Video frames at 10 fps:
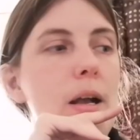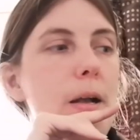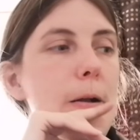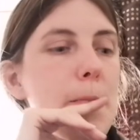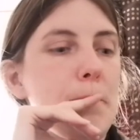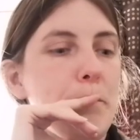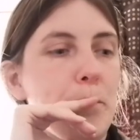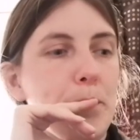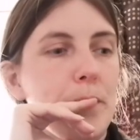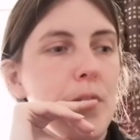No,
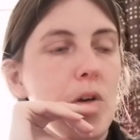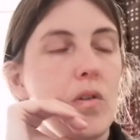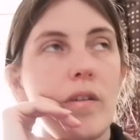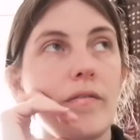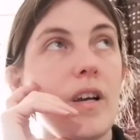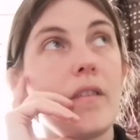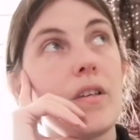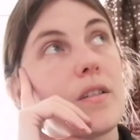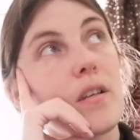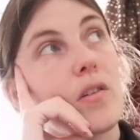not
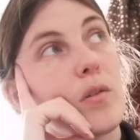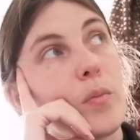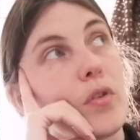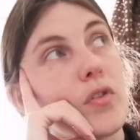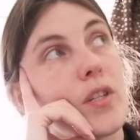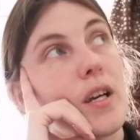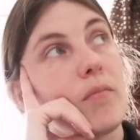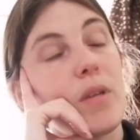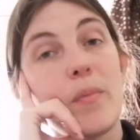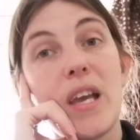5 years ago, plus
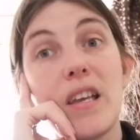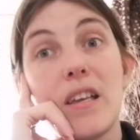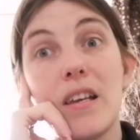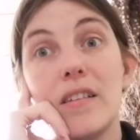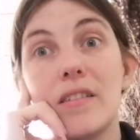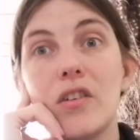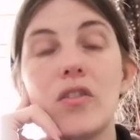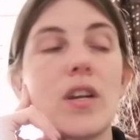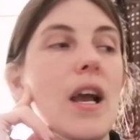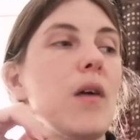that, maybe 8 years
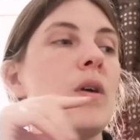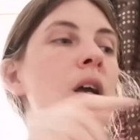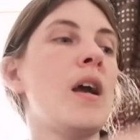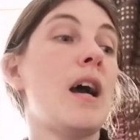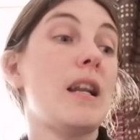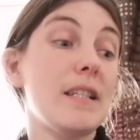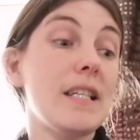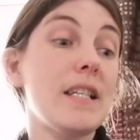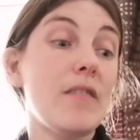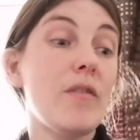ago now. And I
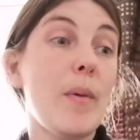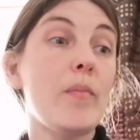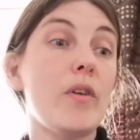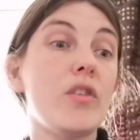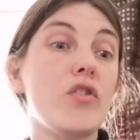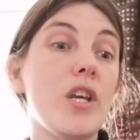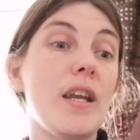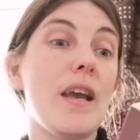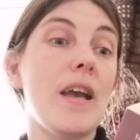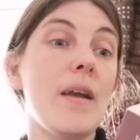did remember
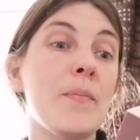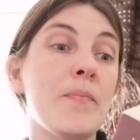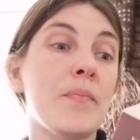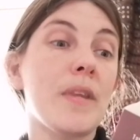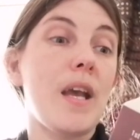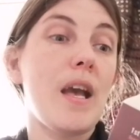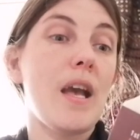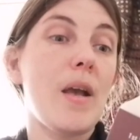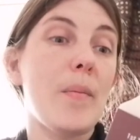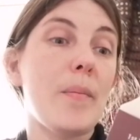enjoying it.
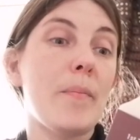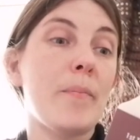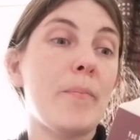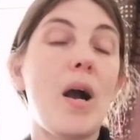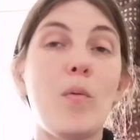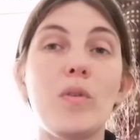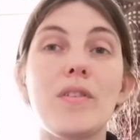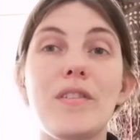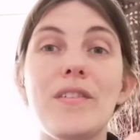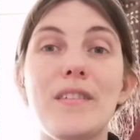But I
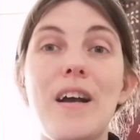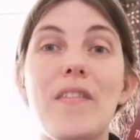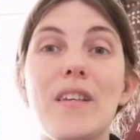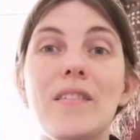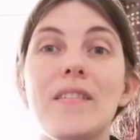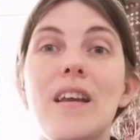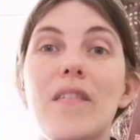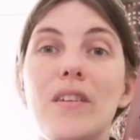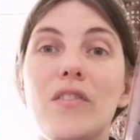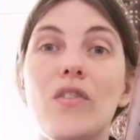want to start this
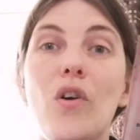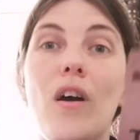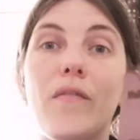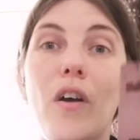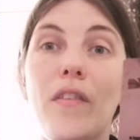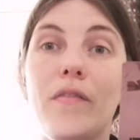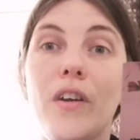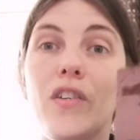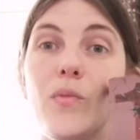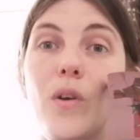series, so I've got the
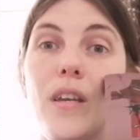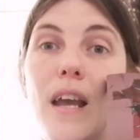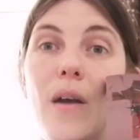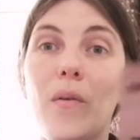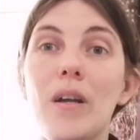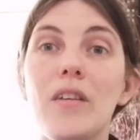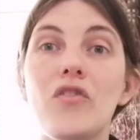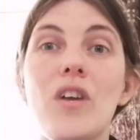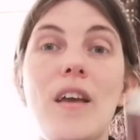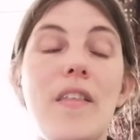first one now and
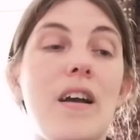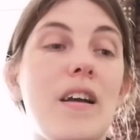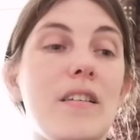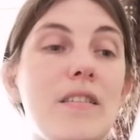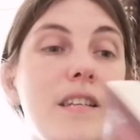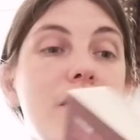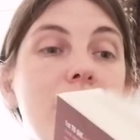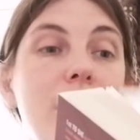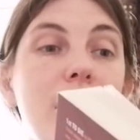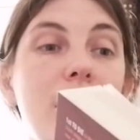I'll try that and I'll see
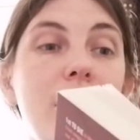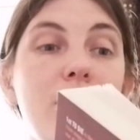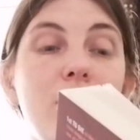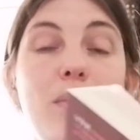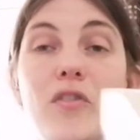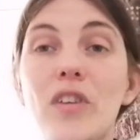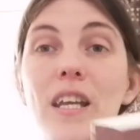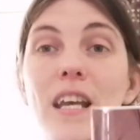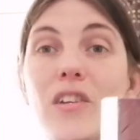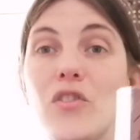if I like it. And if I do, I'll
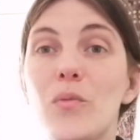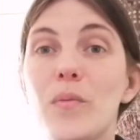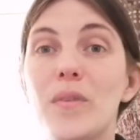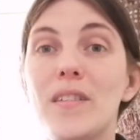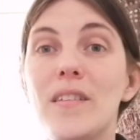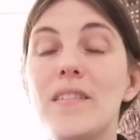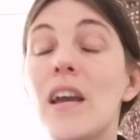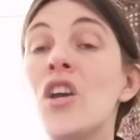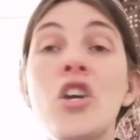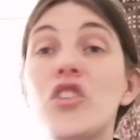try and catch up with my
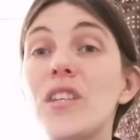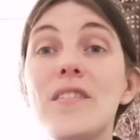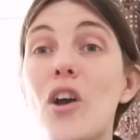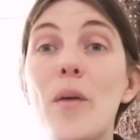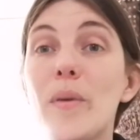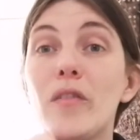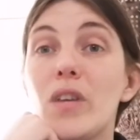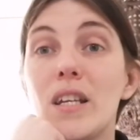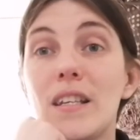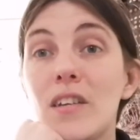sister. She's not a big
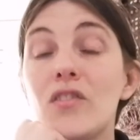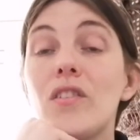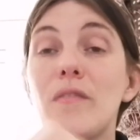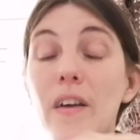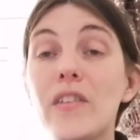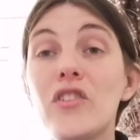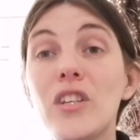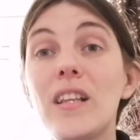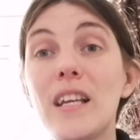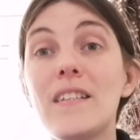reader, so the fact that
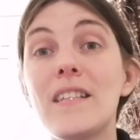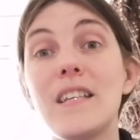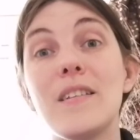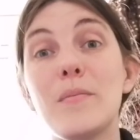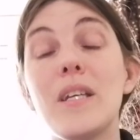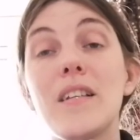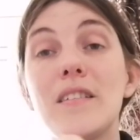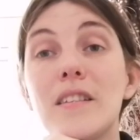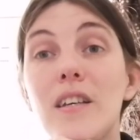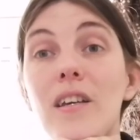she likes these
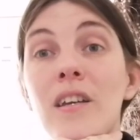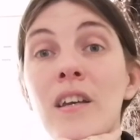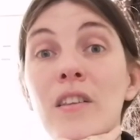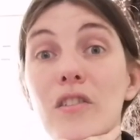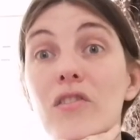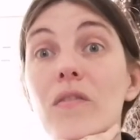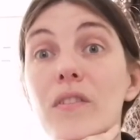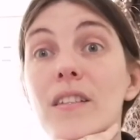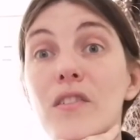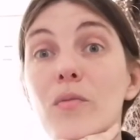means that there's
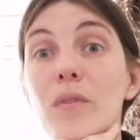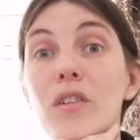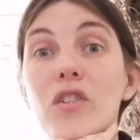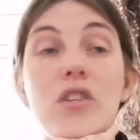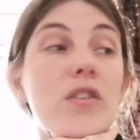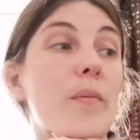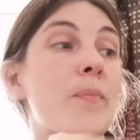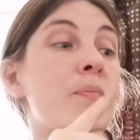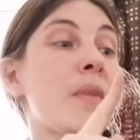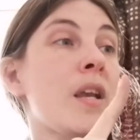obviously something to them.